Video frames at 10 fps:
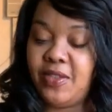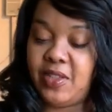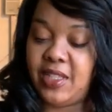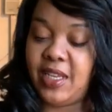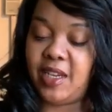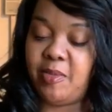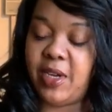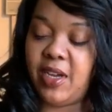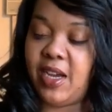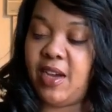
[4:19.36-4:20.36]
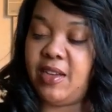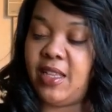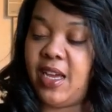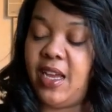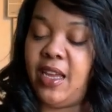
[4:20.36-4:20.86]
Just thinking about how
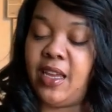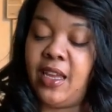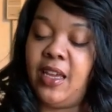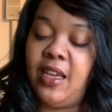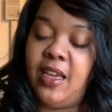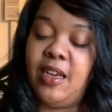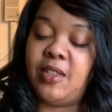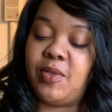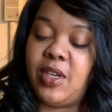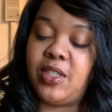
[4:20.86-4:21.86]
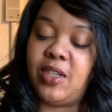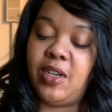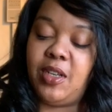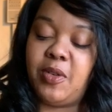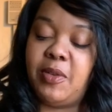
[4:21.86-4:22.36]
like I was watching
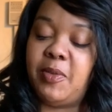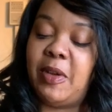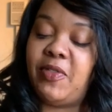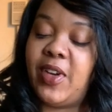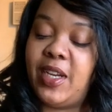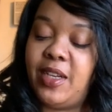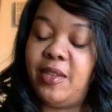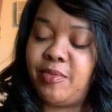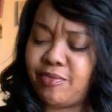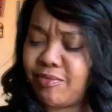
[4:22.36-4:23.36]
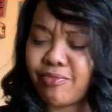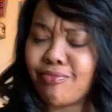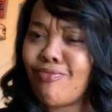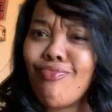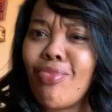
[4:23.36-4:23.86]
Harley Quinn with my friend and
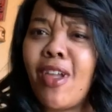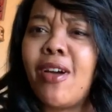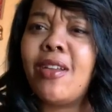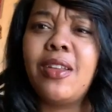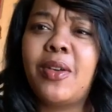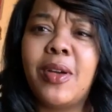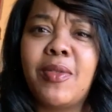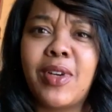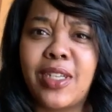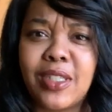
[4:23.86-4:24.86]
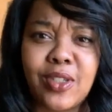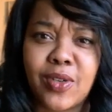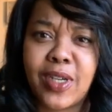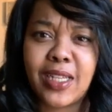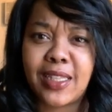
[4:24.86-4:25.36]
Harley Quinn wanted to
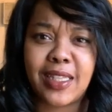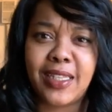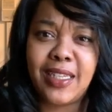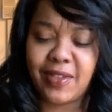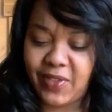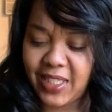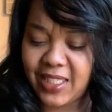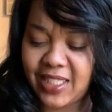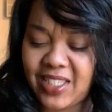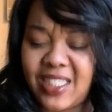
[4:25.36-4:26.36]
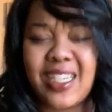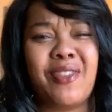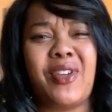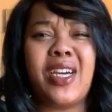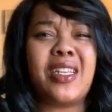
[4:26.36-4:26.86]
join like the League of Villains. she's like,
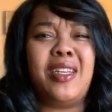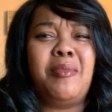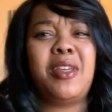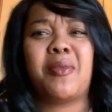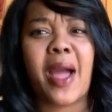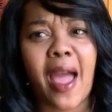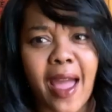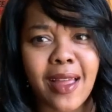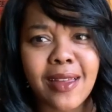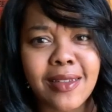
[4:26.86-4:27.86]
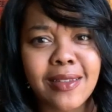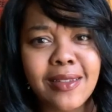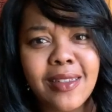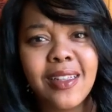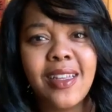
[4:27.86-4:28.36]
fuck them, they're whack.
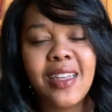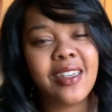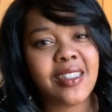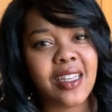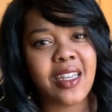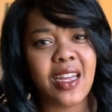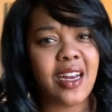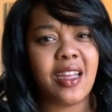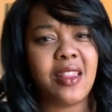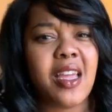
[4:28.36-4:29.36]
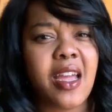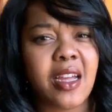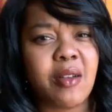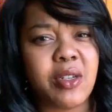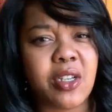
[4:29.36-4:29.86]
it's like, yeah, they, they hang
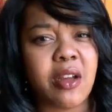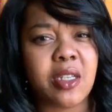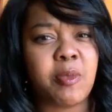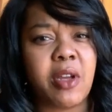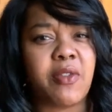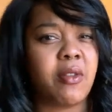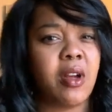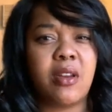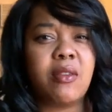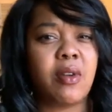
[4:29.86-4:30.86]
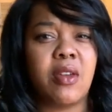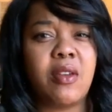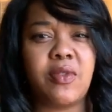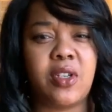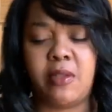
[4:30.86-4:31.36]
out with your ex-boyfriend. Why do you, why do you
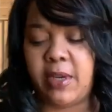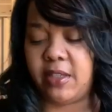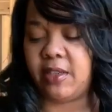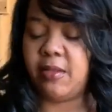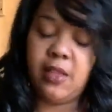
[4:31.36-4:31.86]
give a shit about them?